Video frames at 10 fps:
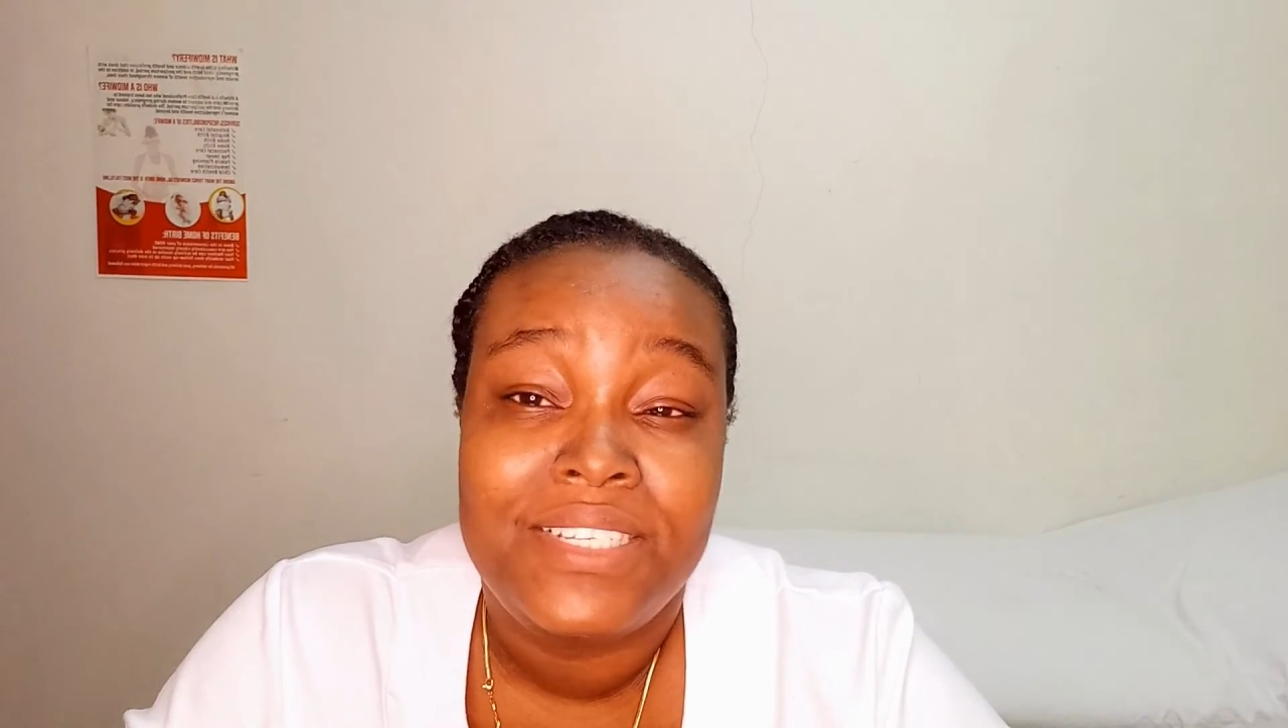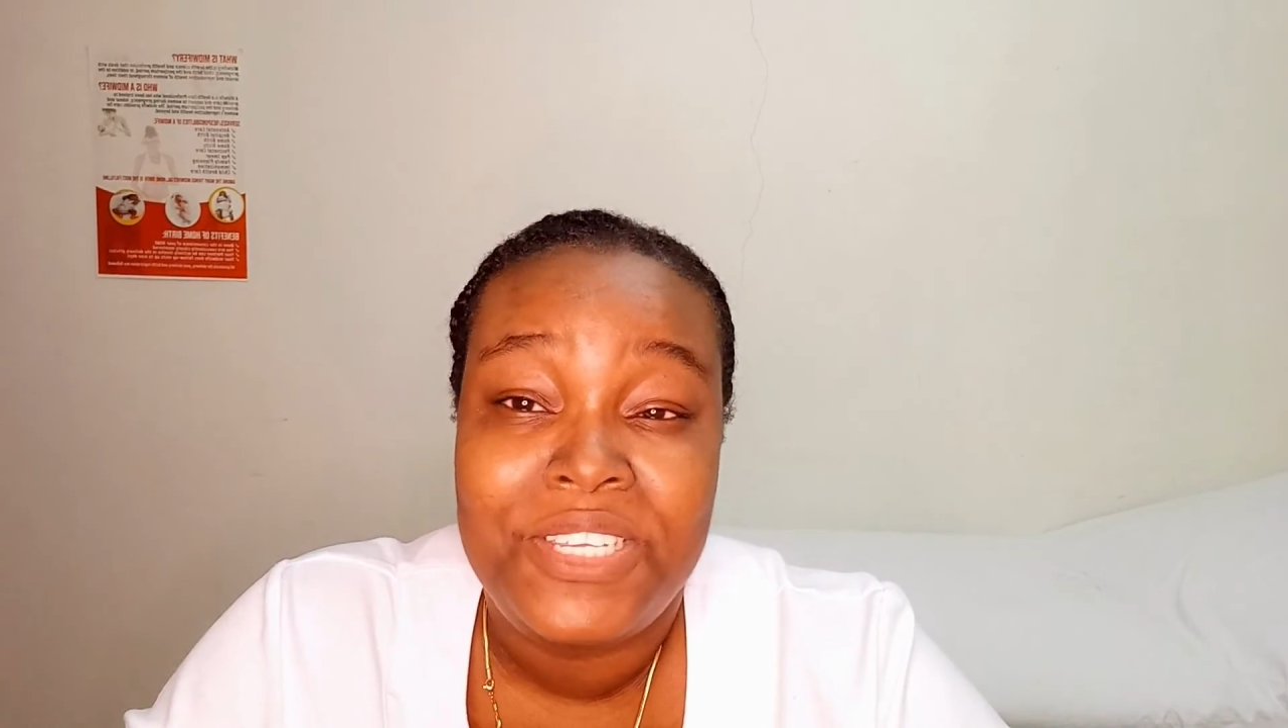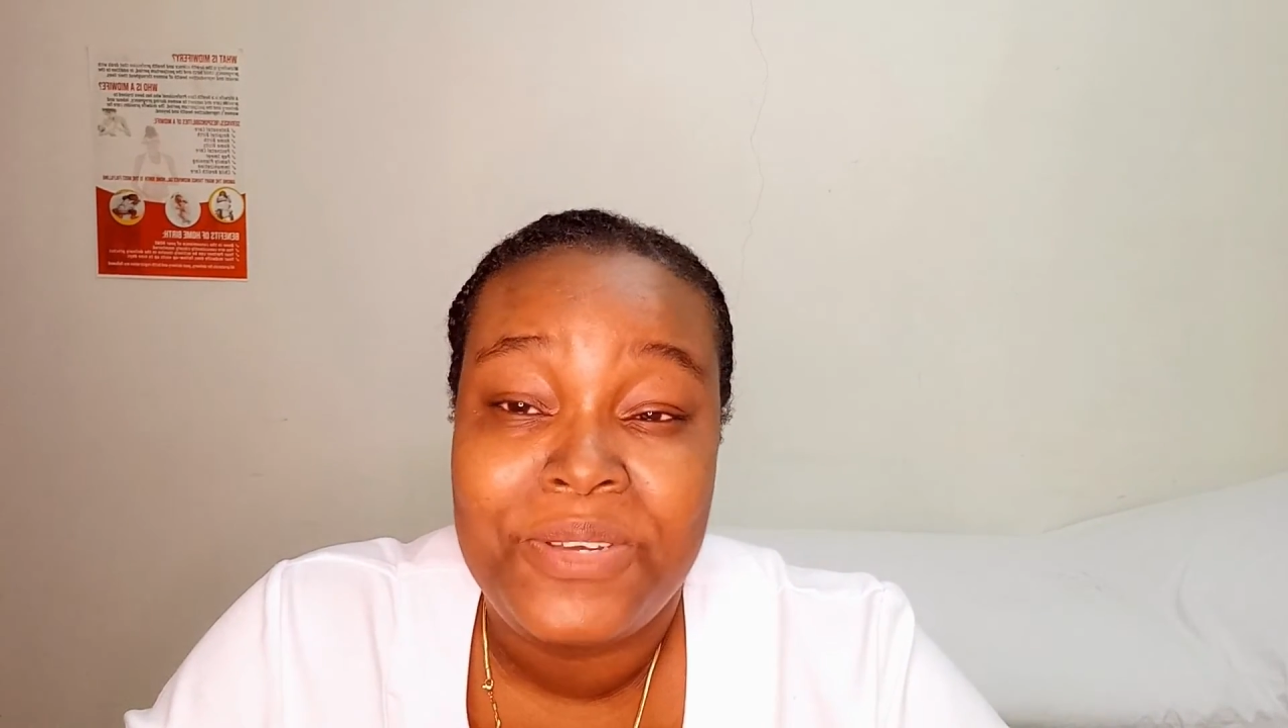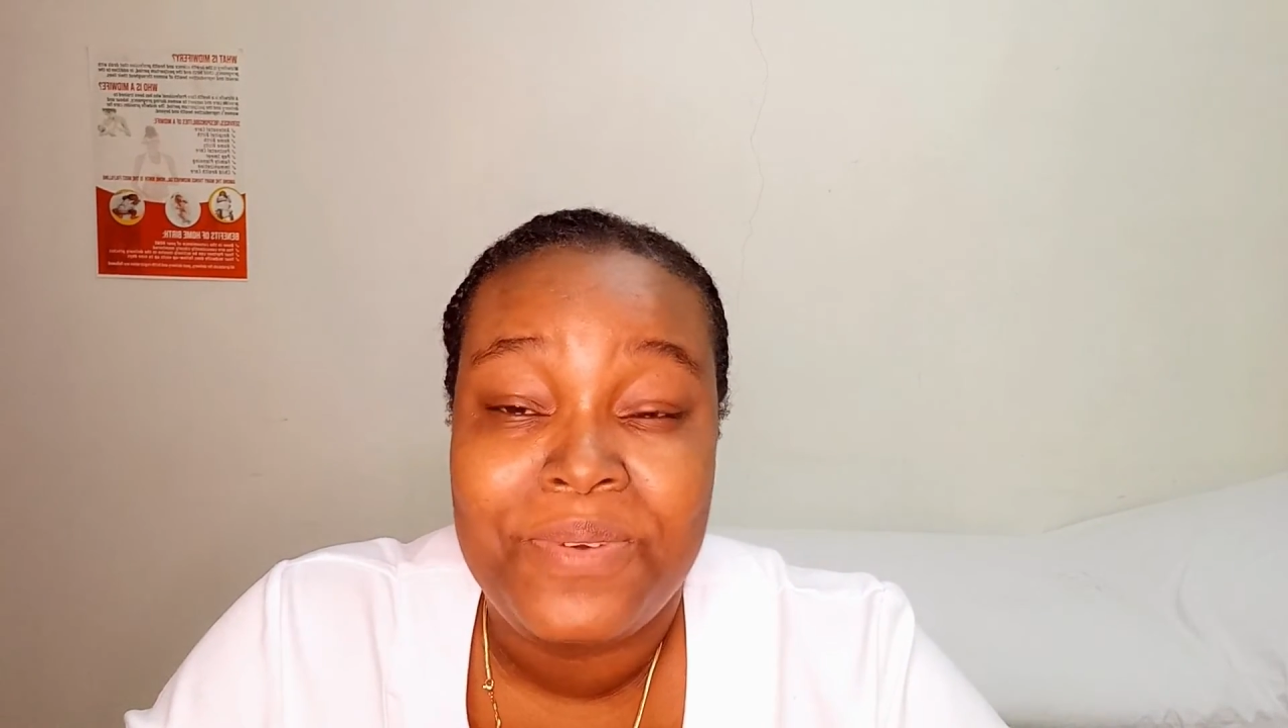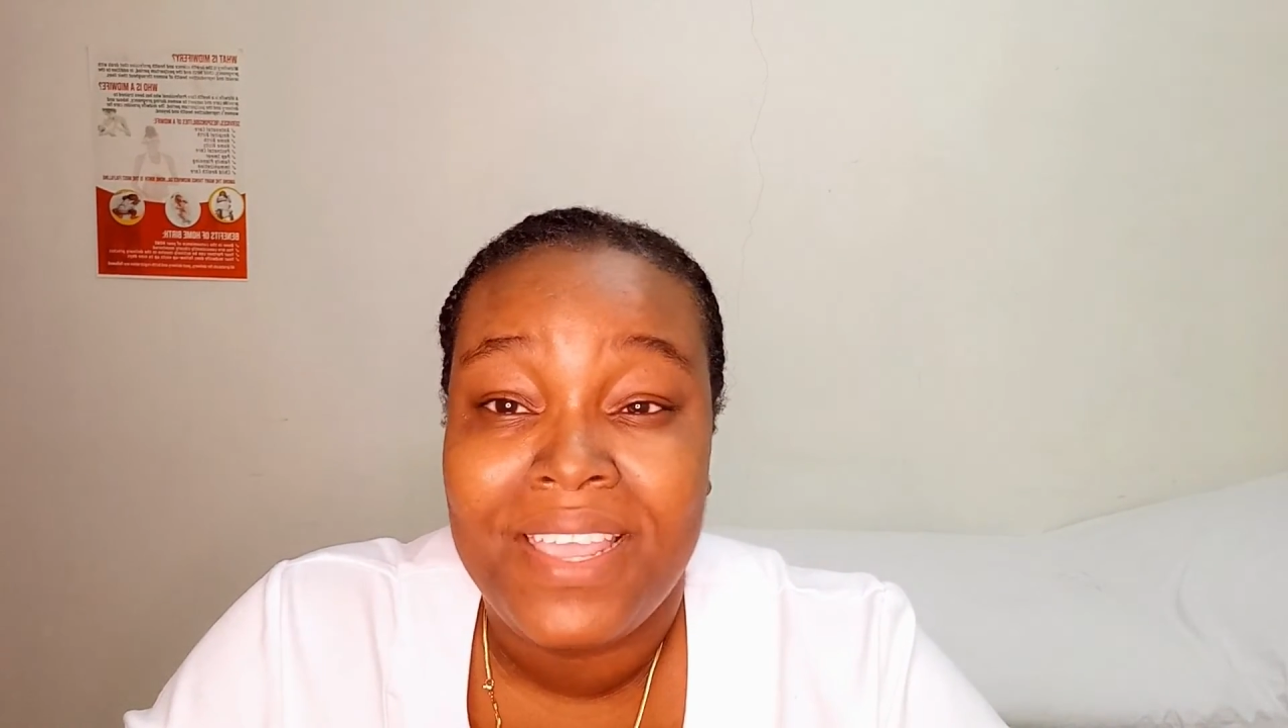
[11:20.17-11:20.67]
to
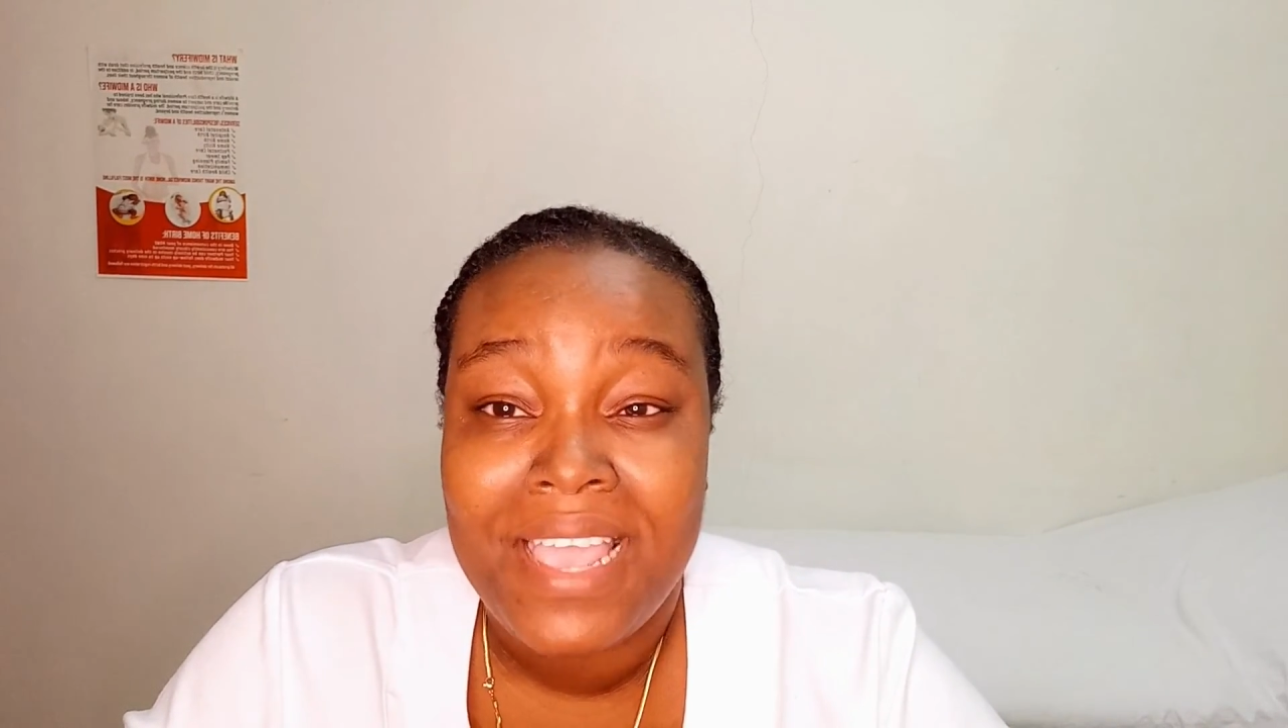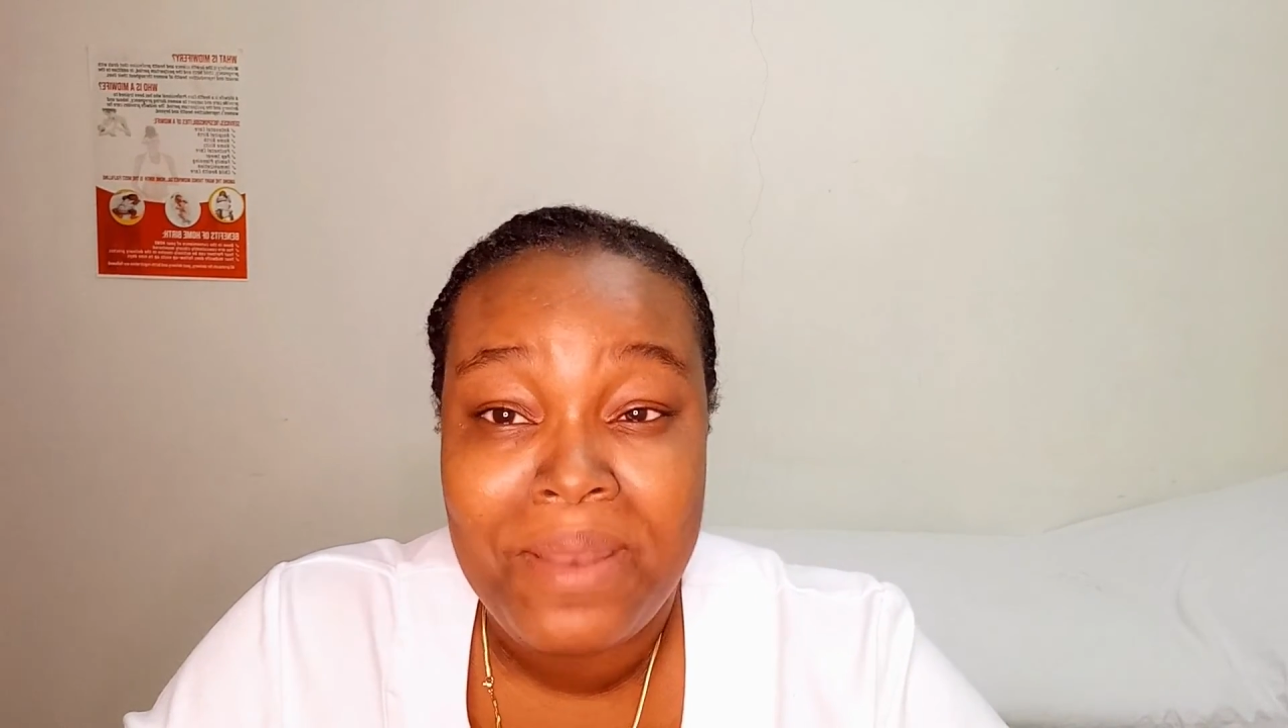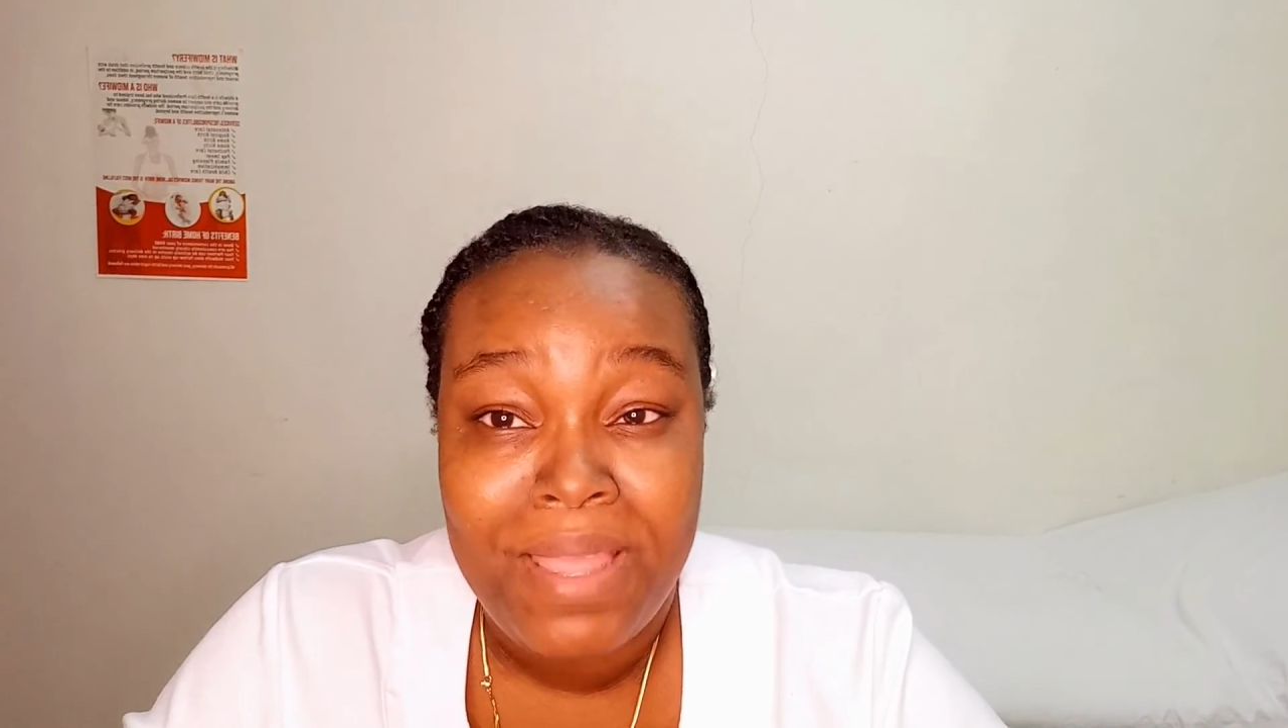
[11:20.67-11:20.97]
you again,